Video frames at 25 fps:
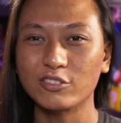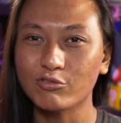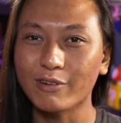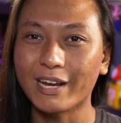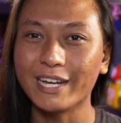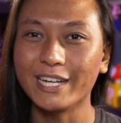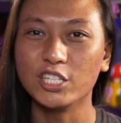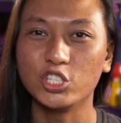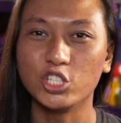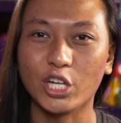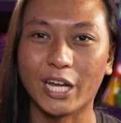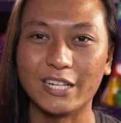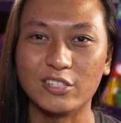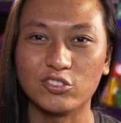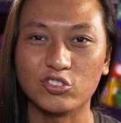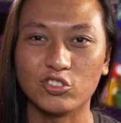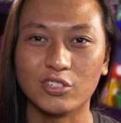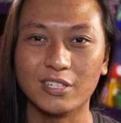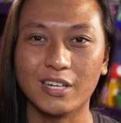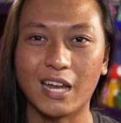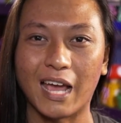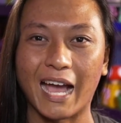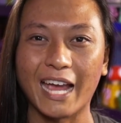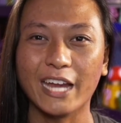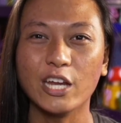right,
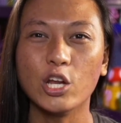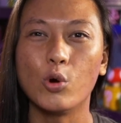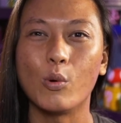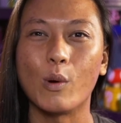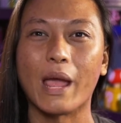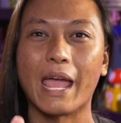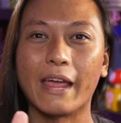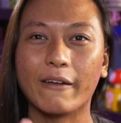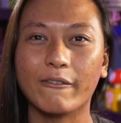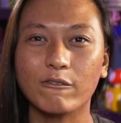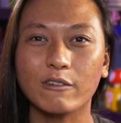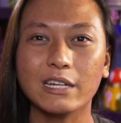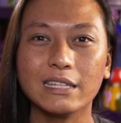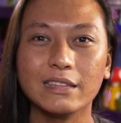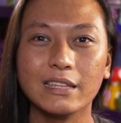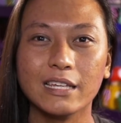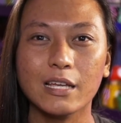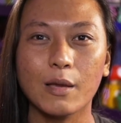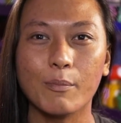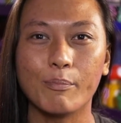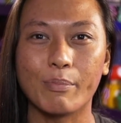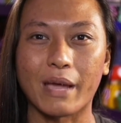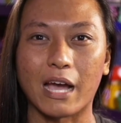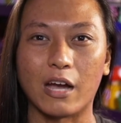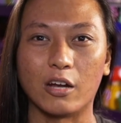Jason, I know everything
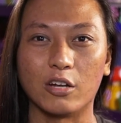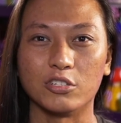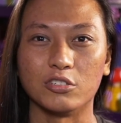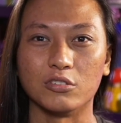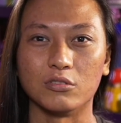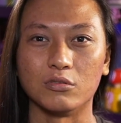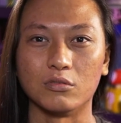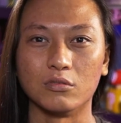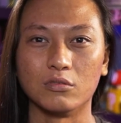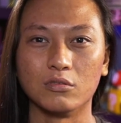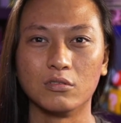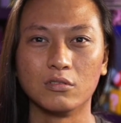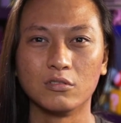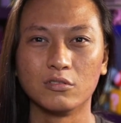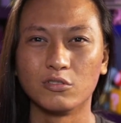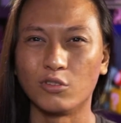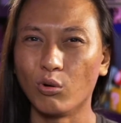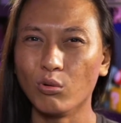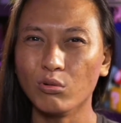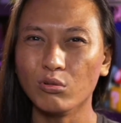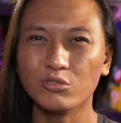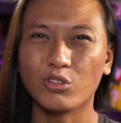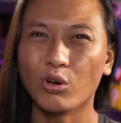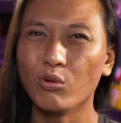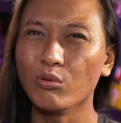about you.
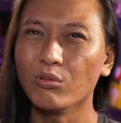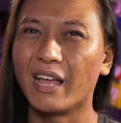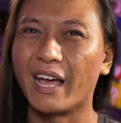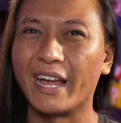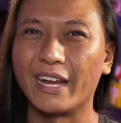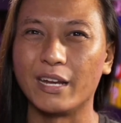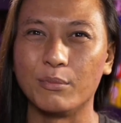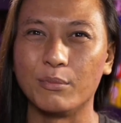Don't lie to